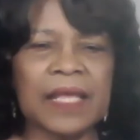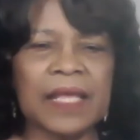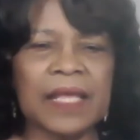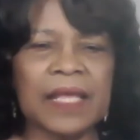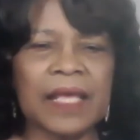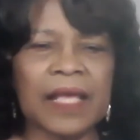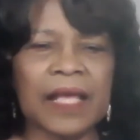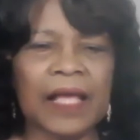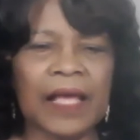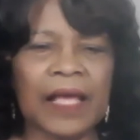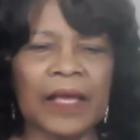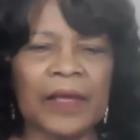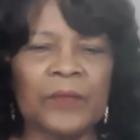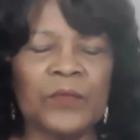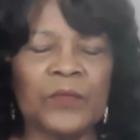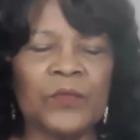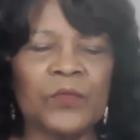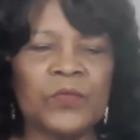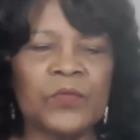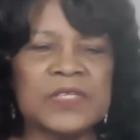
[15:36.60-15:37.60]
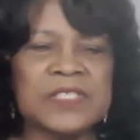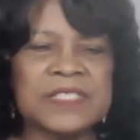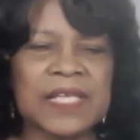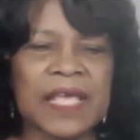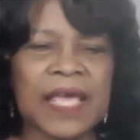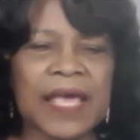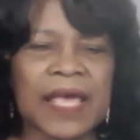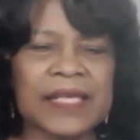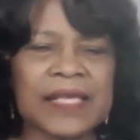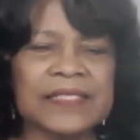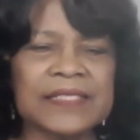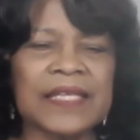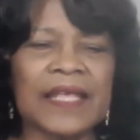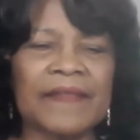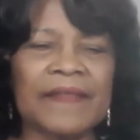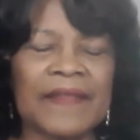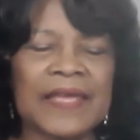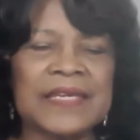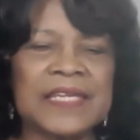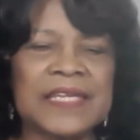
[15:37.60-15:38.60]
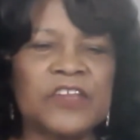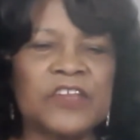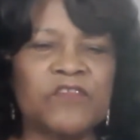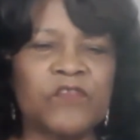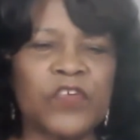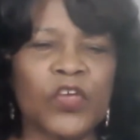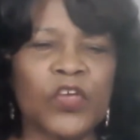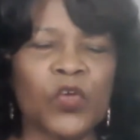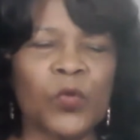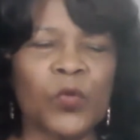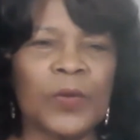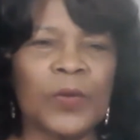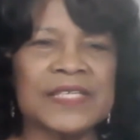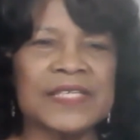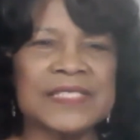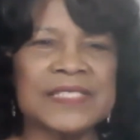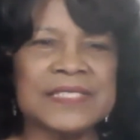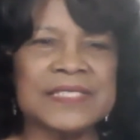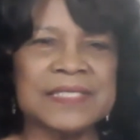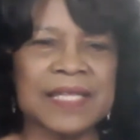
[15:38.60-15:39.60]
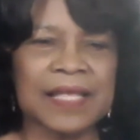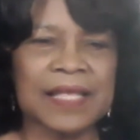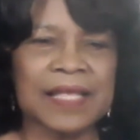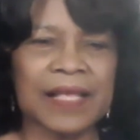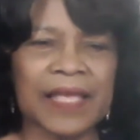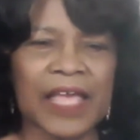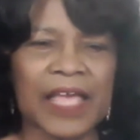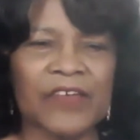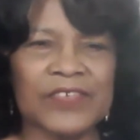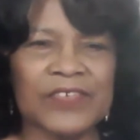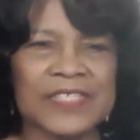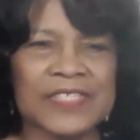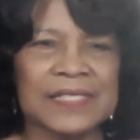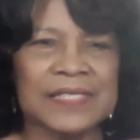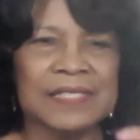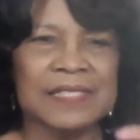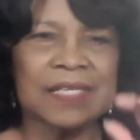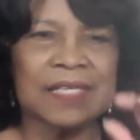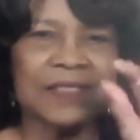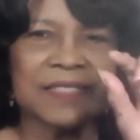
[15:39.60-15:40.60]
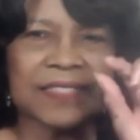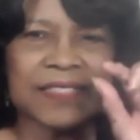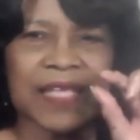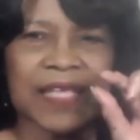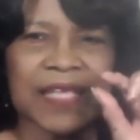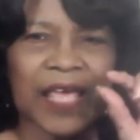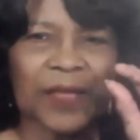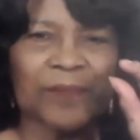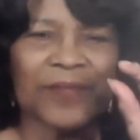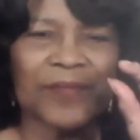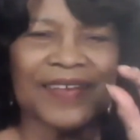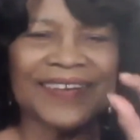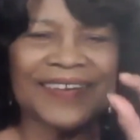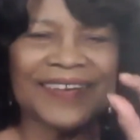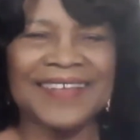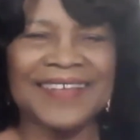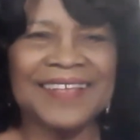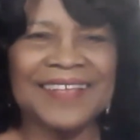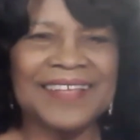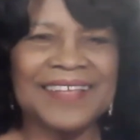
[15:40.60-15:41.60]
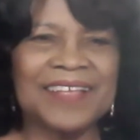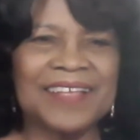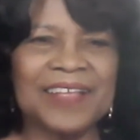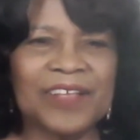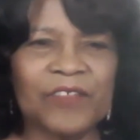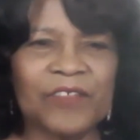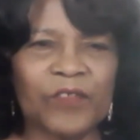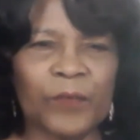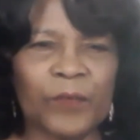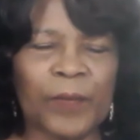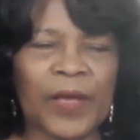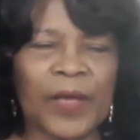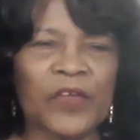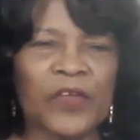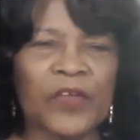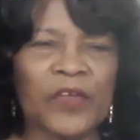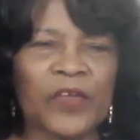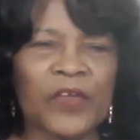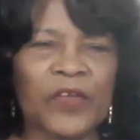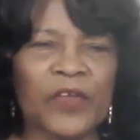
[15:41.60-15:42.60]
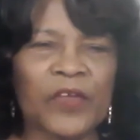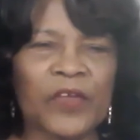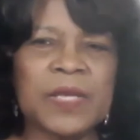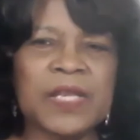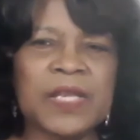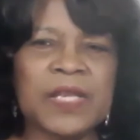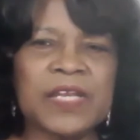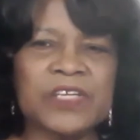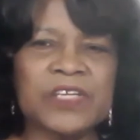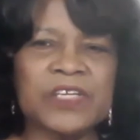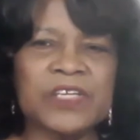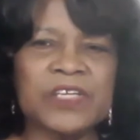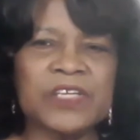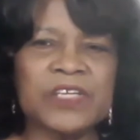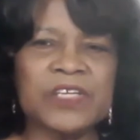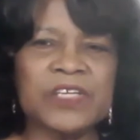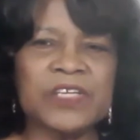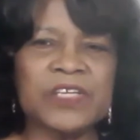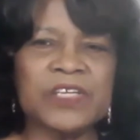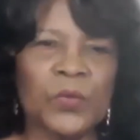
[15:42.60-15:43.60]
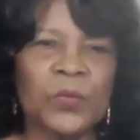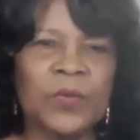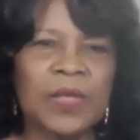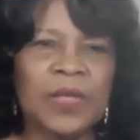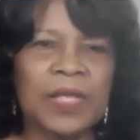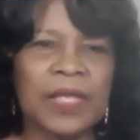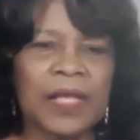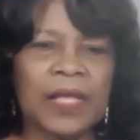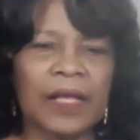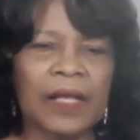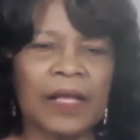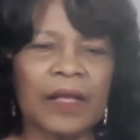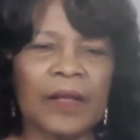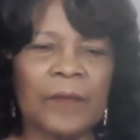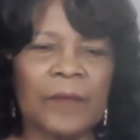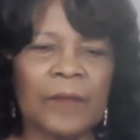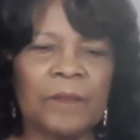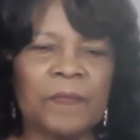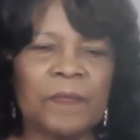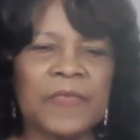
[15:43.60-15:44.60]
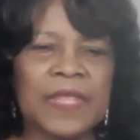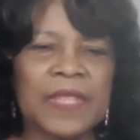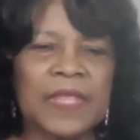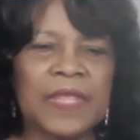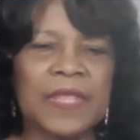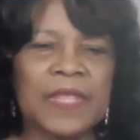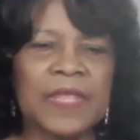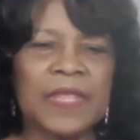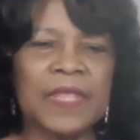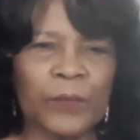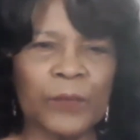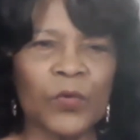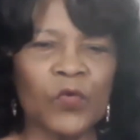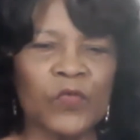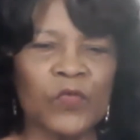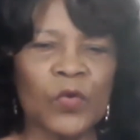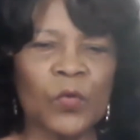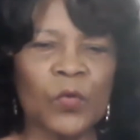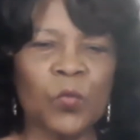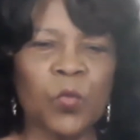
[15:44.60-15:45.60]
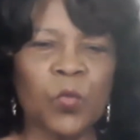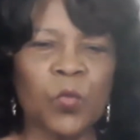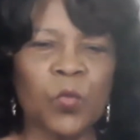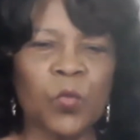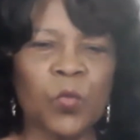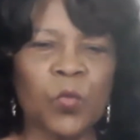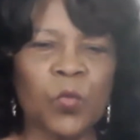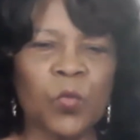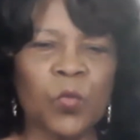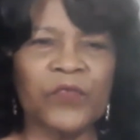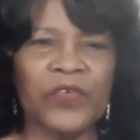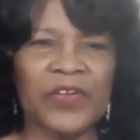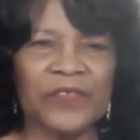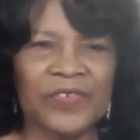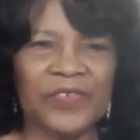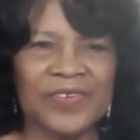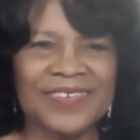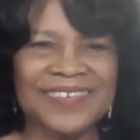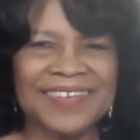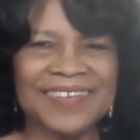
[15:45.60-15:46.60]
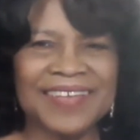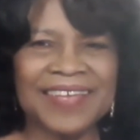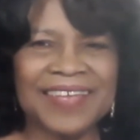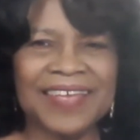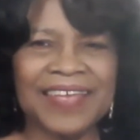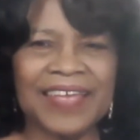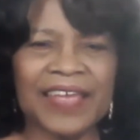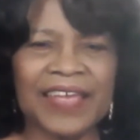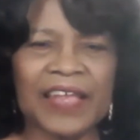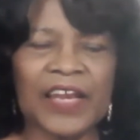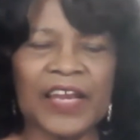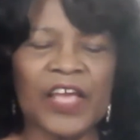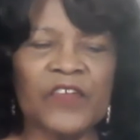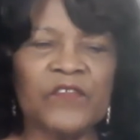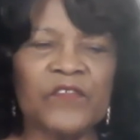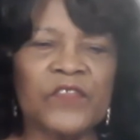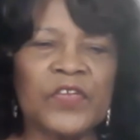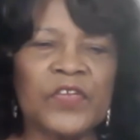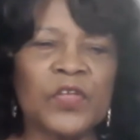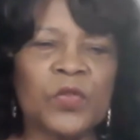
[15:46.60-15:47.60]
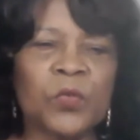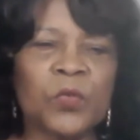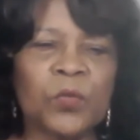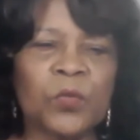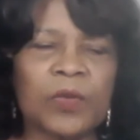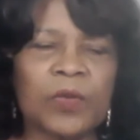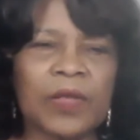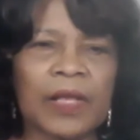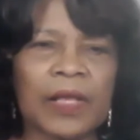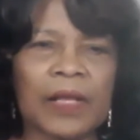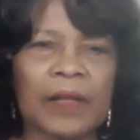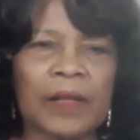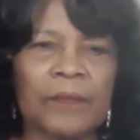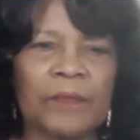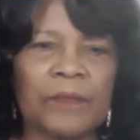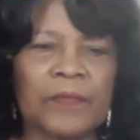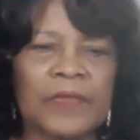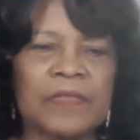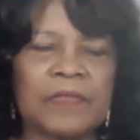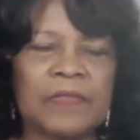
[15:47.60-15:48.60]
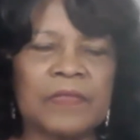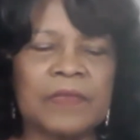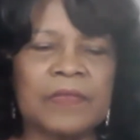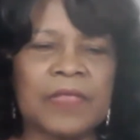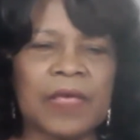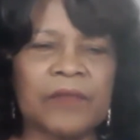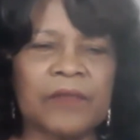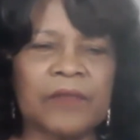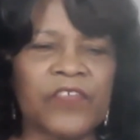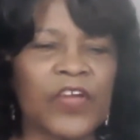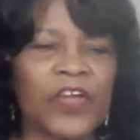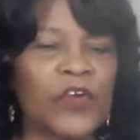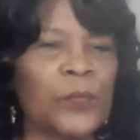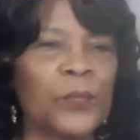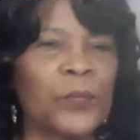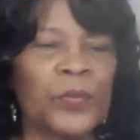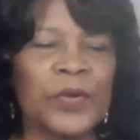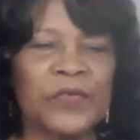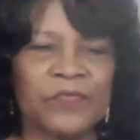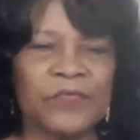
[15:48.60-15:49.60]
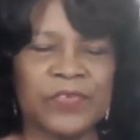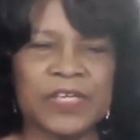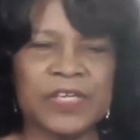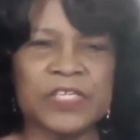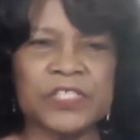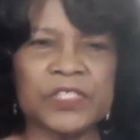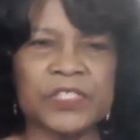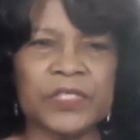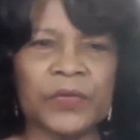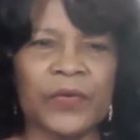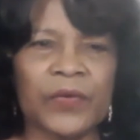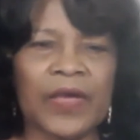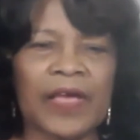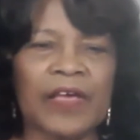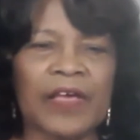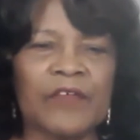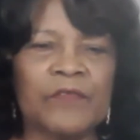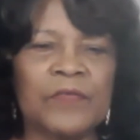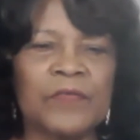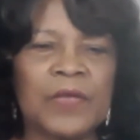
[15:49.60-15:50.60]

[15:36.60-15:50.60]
I was asked, and they did film us. I have a little segment of about 5 minutes or so in the movie Walk on the River. And I feel that very privileged to have